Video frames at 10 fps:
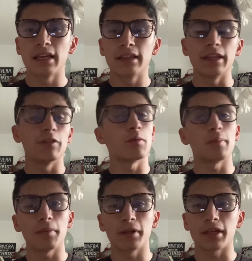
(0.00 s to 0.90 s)
then the
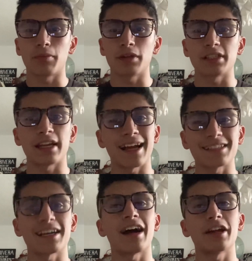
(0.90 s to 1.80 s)
Republican president has
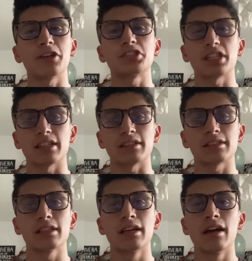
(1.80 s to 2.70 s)
a higher chance